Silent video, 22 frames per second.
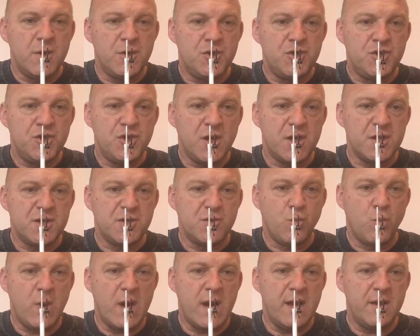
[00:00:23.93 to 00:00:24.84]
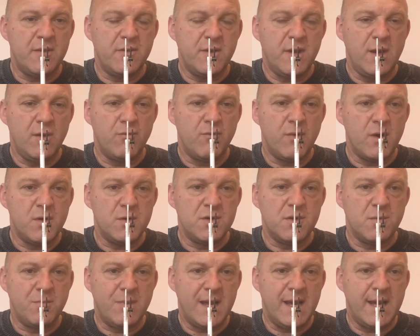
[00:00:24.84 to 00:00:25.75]
just where the
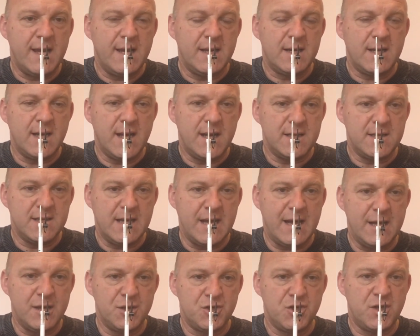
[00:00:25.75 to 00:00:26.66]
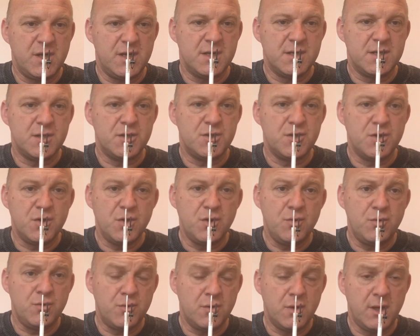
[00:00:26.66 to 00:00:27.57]
rotor blade attaches
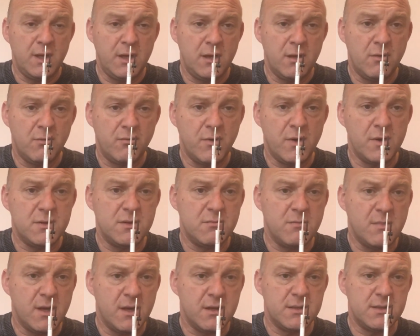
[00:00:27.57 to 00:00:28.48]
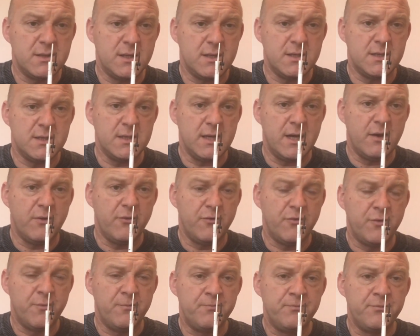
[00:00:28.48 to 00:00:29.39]
to the rotor mast
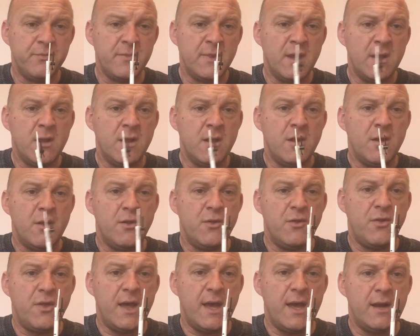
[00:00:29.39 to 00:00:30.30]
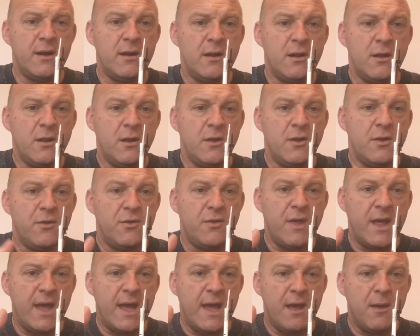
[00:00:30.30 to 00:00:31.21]
itself, then
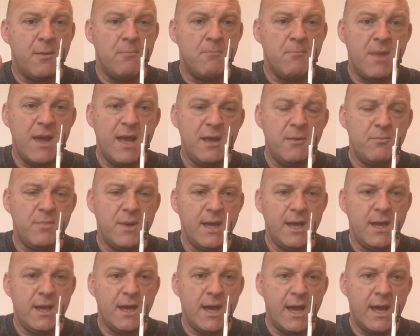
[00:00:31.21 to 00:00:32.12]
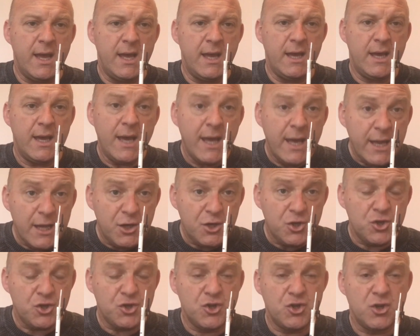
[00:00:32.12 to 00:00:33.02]
there may be a
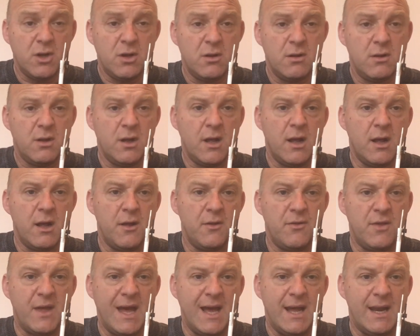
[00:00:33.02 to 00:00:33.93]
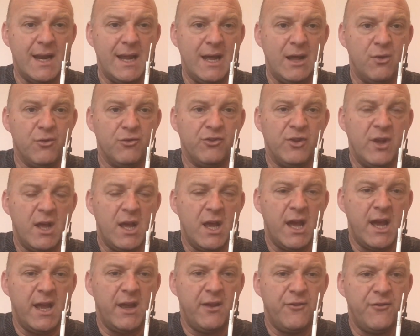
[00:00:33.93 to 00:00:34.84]
hinge that allows
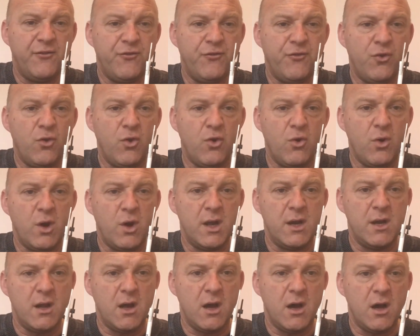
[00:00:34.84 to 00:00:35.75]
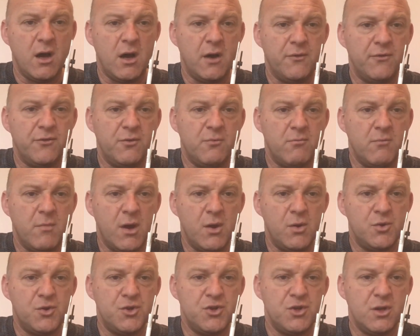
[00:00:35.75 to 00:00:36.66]
a fore and aft
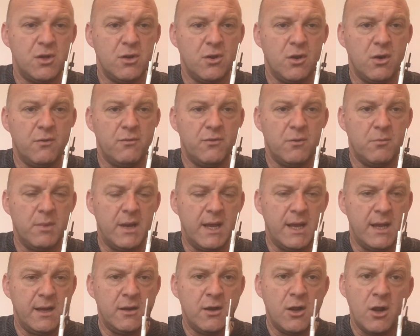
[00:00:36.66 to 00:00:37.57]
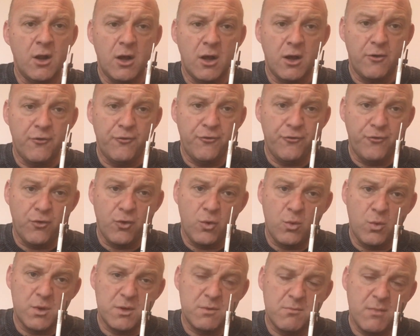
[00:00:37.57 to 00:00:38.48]
motion of the blade, a
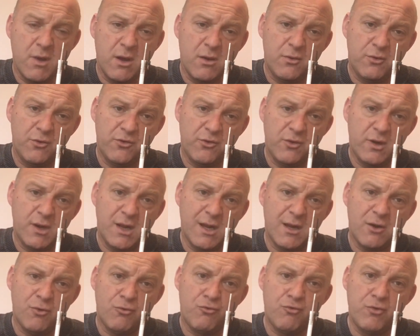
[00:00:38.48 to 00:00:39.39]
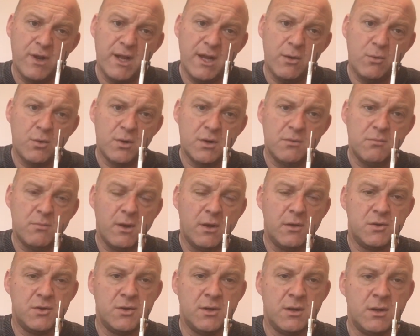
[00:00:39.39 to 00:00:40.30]
forward motion and a rearward
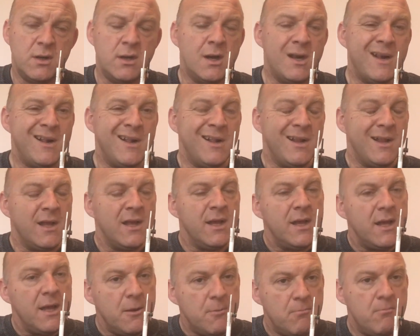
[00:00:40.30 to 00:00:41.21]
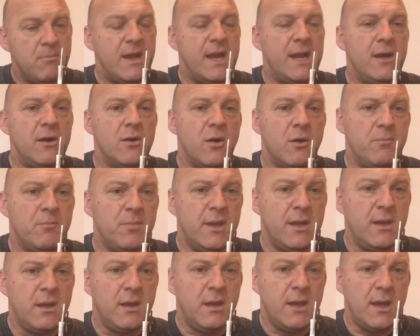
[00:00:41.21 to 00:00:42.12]
motion. It may not
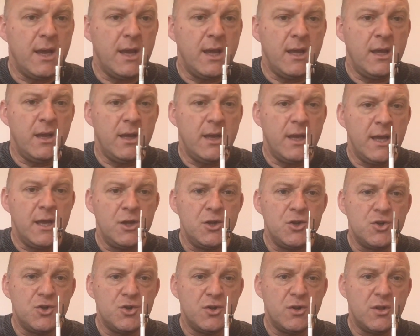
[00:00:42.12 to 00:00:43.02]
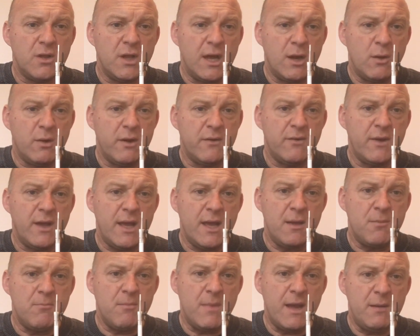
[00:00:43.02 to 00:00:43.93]
be a hinge, however,
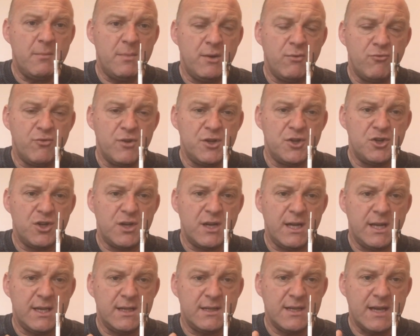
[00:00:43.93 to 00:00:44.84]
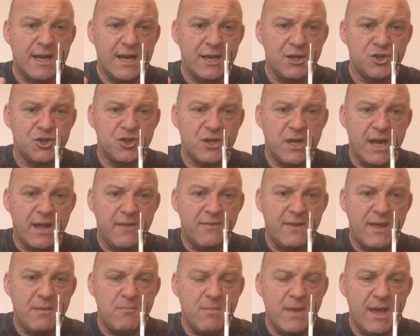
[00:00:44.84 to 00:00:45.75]
it may be rigidly attached,
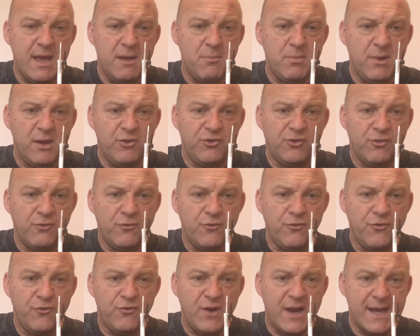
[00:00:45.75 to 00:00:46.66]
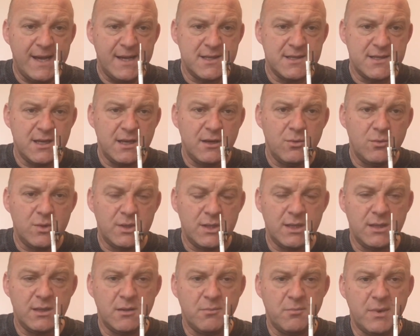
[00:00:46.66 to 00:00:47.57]
and there may be some flexing
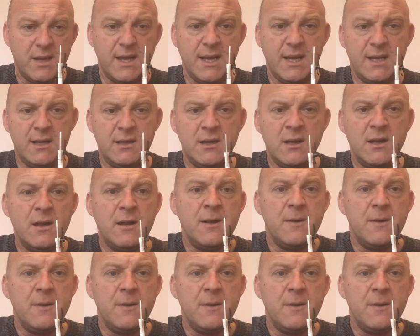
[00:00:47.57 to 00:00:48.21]
within the blade